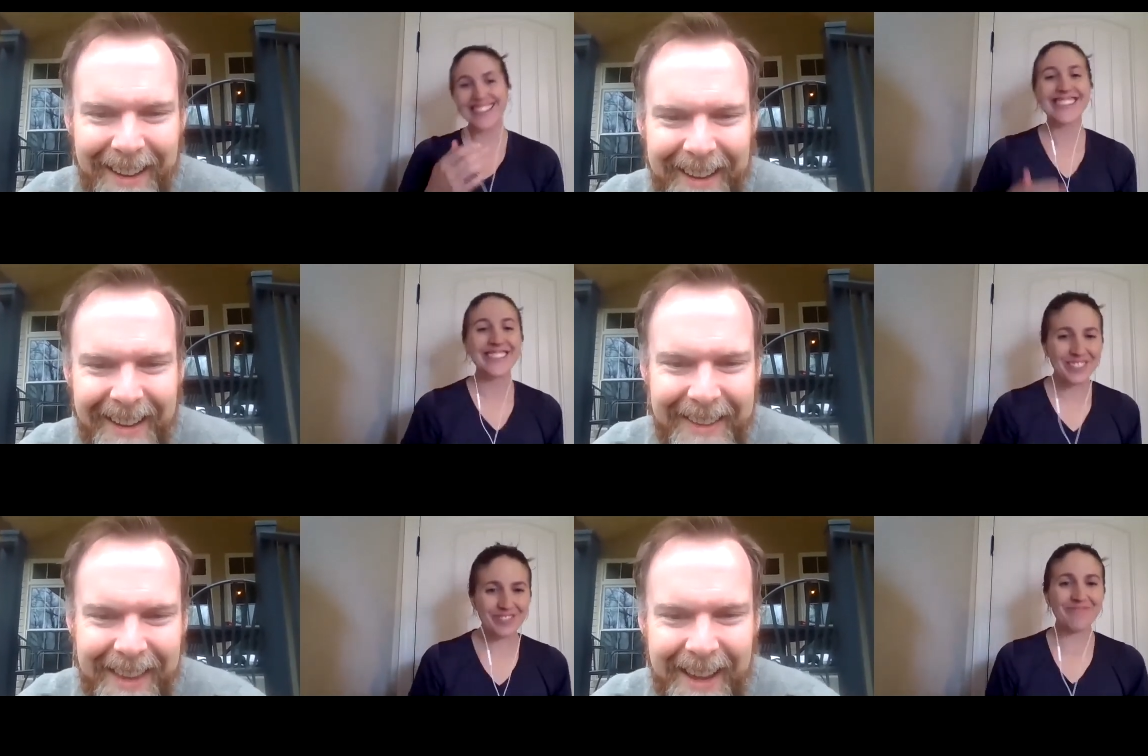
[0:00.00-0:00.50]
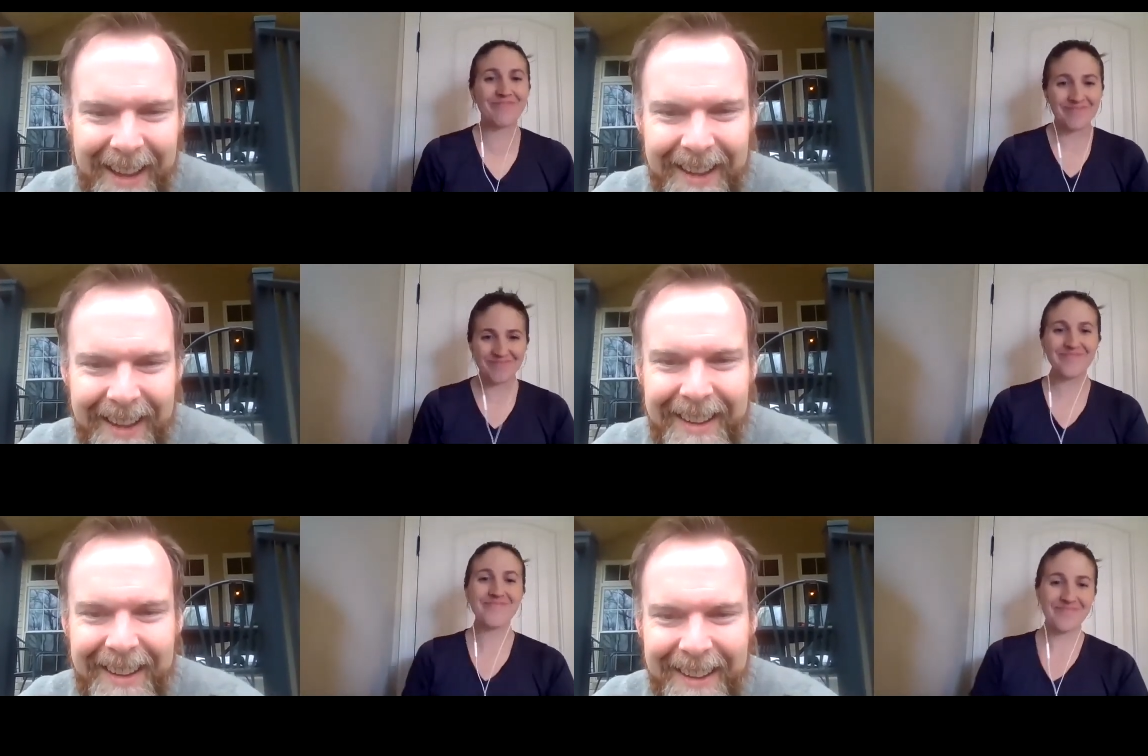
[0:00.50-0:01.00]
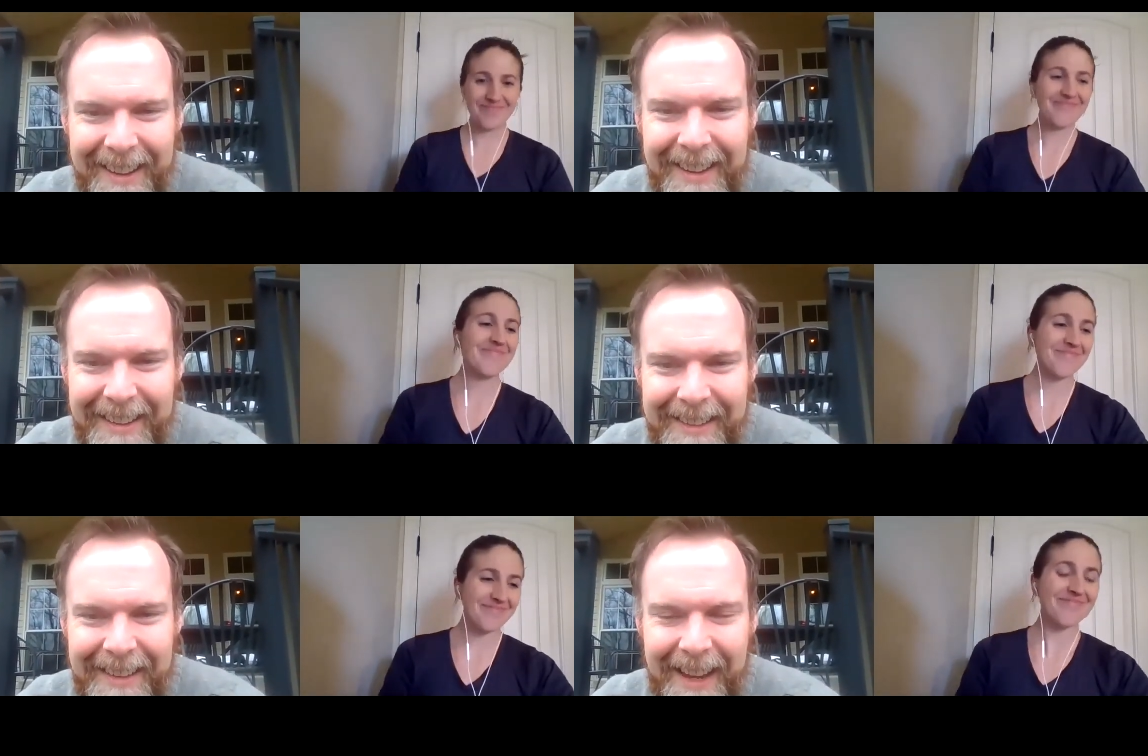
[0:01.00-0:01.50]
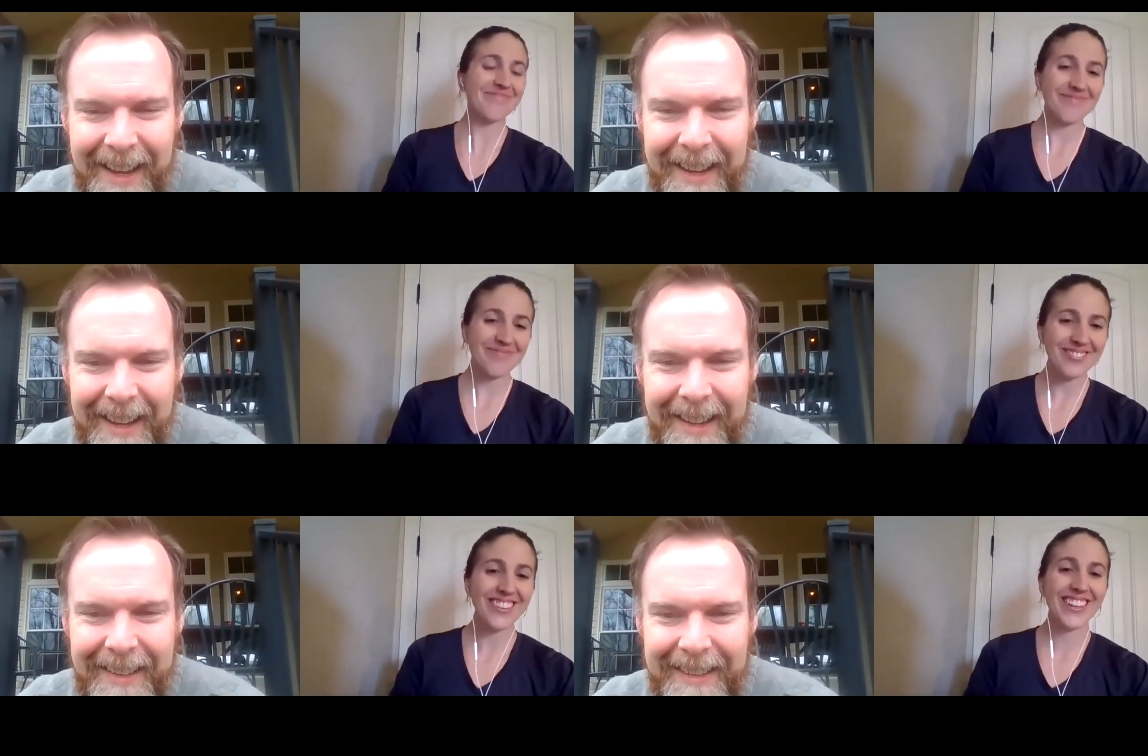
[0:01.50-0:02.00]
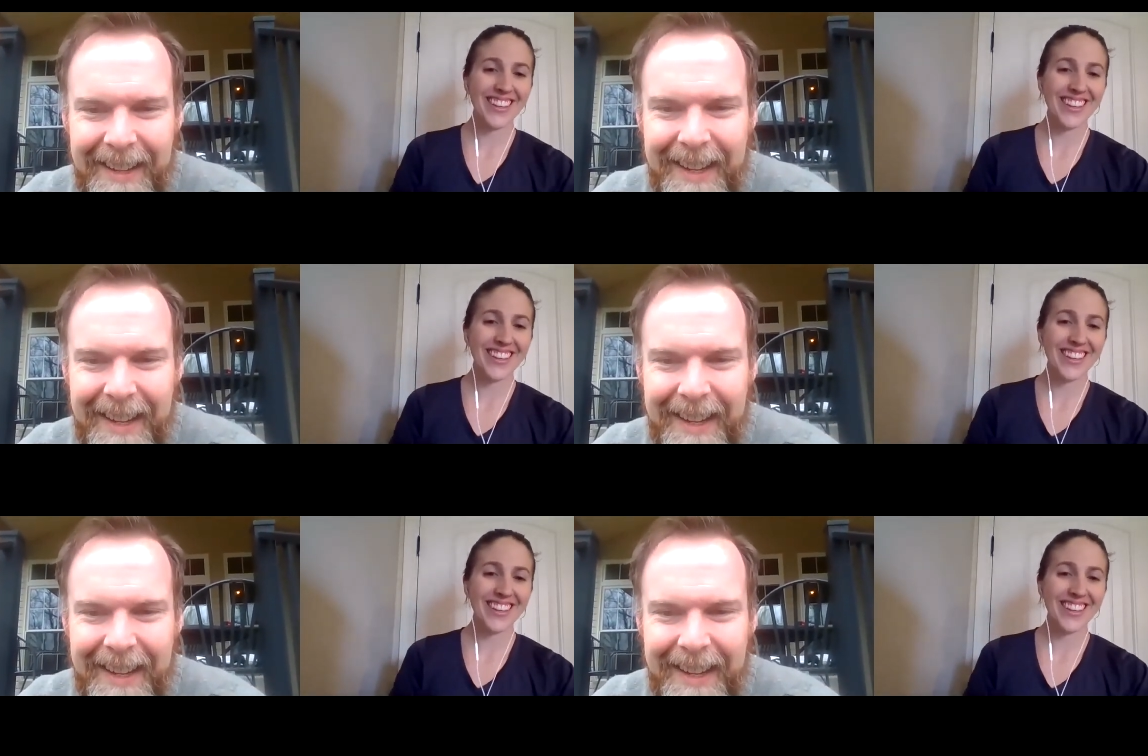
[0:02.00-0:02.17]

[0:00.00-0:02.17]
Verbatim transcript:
Speaker 1: eh, that that it's